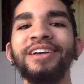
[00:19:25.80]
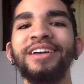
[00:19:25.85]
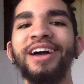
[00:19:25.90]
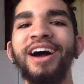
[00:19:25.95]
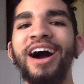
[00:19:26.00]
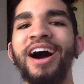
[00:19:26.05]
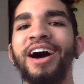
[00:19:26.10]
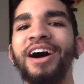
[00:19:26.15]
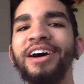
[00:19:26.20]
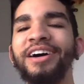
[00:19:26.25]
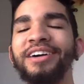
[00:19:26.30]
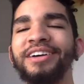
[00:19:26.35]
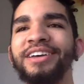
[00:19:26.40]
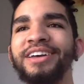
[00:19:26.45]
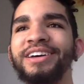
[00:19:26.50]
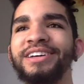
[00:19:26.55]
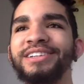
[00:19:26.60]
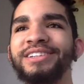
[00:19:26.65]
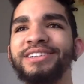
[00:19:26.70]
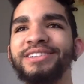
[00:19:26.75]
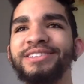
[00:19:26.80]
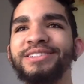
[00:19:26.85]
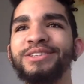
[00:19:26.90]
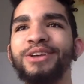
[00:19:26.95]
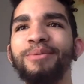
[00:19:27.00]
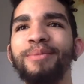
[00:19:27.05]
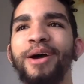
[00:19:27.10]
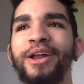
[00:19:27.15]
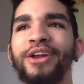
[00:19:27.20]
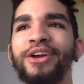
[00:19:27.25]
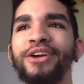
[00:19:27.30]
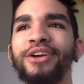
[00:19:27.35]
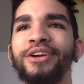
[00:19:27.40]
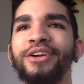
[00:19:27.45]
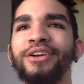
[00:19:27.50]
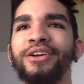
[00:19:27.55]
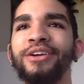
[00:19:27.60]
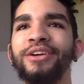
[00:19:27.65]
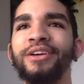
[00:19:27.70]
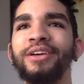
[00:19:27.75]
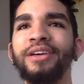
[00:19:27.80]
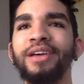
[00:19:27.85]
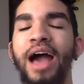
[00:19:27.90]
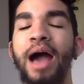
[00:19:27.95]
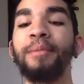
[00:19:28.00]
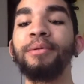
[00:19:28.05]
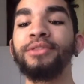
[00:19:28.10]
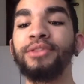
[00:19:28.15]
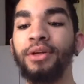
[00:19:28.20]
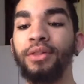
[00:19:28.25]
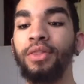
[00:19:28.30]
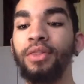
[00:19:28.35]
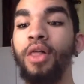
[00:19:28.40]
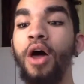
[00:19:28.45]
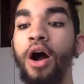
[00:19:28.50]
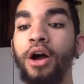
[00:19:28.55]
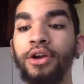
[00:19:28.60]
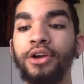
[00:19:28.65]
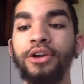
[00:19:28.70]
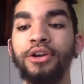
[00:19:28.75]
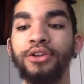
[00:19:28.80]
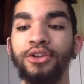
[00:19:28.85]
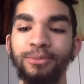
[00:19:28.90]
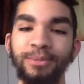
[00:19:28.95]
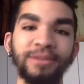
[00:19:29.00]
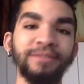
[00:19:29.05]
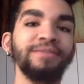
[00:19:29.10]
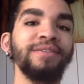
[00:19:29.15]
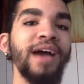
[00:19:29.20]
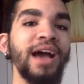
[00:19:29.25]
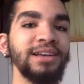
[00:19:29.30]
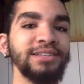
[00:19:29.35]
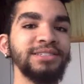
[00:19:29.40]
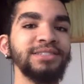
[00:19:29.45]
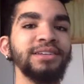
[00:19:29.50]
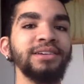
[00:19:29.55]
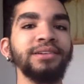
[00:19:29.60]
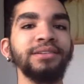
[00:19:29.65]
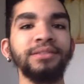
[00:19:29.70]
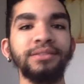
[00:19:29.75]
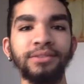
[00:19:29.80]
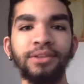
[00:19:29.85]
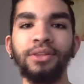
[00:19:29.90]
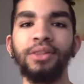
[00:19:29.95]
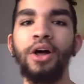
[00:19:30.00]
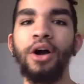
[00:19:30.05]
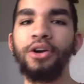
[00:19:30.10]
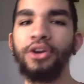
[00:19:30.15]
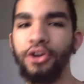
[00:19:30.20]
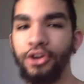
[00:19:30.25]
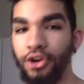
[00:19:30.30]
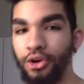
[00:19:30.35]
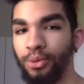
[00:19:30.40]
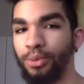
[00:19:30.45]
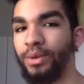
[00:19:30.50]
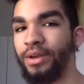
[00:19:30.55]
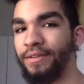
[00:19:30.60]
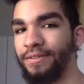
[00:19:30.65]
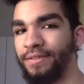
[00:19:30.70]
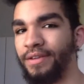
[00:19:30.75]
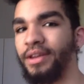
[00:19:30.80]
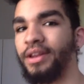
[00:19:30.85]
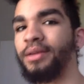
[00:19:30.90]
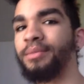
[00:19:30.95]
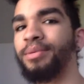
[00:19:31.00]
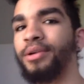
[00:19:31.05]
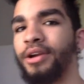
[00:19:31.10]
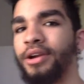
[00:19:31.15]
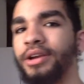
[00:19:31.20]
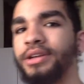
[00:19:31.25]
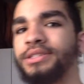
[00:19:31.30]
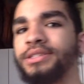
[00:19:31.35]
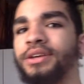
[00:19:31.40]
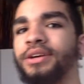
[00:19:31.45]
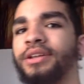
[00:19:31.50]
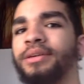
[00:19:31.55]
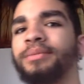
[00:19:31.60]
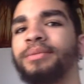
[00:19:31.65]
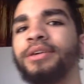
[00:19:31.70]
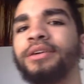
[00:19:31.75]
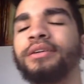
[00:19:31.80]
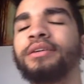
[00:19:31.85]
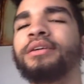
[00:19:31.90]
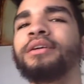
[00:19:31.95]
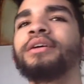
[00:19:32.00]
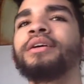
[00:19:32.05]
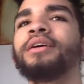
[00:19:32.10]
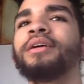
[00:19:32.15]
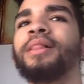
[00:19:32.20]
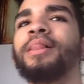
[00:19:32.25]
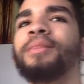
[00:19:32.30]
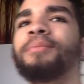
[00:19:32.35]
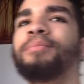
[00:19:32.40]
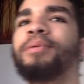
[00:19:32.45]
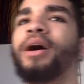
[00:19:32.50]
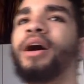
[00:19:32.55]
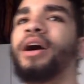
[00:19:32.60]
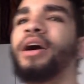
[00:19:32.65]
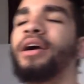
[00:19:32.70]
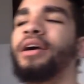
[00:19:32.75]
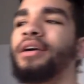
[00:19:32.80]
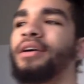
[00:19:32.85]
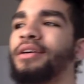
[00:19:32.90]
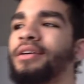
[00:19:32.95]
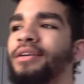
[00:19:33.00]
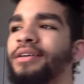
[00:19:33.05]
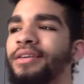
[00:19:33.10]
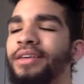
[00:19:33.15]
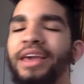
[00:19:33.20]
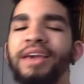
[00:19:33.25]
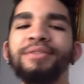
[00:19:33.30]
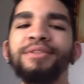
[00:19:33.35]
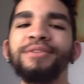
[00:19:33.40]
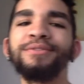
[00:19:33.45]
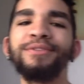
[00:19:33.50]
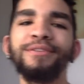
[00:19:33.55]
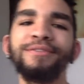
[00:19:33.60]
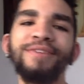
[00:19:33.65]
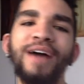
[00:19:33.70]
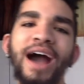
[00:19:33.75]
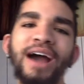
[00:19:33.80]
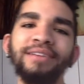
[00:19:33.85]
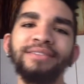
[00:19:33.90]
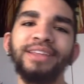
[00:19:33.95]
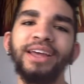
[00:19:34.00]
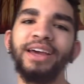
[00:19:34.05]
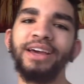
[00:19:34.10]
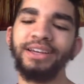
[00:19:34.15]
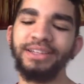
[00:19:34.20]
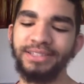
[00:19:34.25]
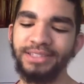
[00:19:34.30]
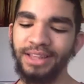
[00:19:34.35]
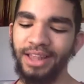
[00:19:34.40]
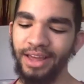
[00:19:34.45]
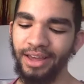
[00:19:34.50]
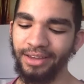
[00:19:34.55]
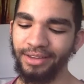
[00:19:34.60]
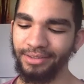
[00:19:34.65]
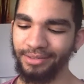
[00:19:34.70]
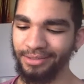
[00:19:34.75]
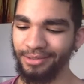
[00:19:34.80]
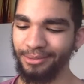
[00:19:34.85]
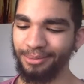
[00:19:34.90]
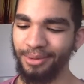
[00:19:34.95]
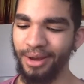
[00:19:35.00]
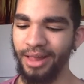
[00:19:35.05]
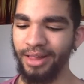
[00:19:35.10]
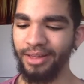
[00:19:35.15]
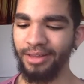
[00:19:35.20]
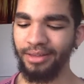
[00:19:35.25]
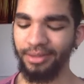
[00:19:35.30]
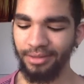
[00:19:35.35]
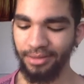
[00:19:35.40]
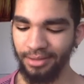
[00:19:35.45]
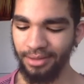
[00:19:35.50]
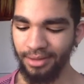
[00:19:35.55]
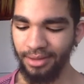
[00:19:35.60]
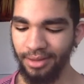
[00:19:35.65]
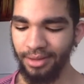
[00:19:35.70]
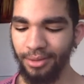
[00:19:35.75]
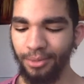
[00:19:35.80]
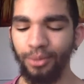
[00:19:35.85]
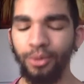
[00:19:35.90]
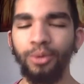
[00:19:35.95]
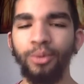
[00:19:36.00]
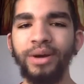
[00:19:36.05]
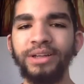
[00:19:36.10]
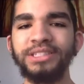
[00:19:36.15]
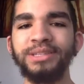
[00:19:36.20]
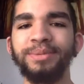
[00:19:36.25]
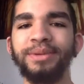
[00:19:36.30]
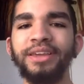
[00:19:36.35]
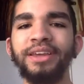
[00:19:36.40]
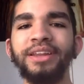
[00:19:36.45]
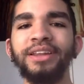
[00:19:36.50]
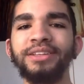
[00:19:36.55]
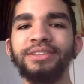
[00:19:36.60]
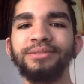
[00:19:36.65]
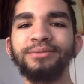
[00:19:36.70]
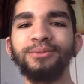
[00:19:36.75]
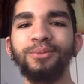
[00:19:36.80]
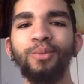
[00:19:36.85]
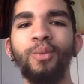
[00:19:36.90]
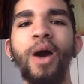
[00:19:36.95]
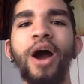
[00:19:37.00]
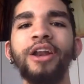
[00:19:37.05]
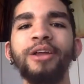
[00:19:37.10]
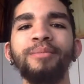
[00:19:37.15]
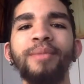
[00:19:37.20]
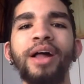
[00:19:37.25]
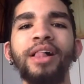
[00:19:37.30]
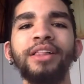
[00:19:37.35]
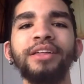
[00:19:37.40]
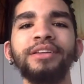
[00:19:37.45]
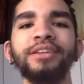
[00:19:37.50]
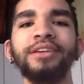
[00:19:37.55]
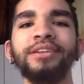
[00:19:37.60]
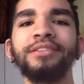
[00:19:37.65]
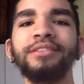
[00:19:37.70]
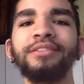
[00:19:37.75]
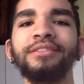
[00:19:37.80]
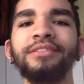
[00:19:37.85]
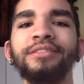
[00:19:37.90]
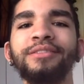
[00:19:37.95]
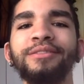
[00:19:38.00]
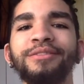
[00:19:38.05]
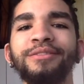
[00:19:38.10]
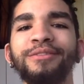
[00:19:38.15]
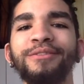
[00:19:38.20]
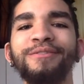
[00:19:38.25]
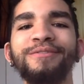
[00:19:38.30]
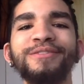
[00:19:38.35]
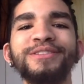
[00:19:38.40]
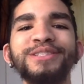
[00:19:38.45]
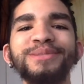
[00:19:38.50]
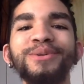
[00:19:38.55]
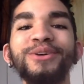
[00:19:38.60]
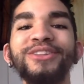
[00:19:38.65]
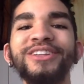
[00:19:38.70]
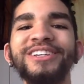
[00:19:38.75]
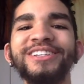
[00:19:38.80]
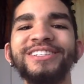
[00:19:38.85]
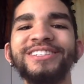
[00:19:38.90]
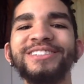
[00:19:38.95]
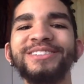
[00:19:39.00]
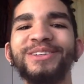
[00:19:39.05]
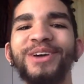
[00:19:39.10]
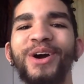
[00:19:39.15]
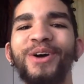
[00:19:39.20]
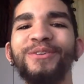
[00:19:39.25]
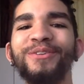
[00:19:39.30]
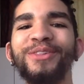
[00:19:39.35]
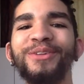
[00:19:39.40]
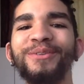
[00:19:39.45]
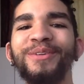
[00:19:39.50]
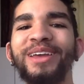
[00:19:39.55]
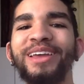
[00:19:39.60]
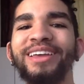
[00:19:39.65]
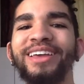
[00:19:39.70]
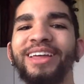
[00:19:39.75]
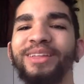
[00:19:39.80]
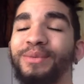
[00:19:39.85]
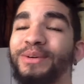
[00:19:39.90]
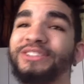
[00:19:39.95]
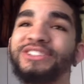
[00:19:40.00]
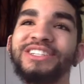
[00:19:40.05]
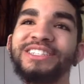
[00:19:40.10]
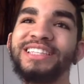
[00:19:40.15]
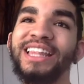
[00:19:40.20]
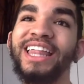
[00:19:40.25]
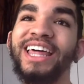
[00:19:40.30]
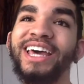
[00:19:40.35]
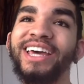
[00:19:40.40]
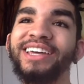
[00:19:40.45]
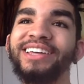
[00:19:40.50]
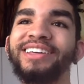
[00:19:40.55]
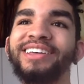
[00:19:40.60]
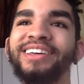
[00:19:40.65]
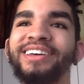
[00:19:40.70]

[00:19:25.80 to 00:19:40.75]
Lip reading: Because no matter, I mean, the longer you've been fasting, the longer your refeeding period is going to be. But even for 5 days, like, you probably will want to be eating watermelon and smoothies over the weekend, which is lit.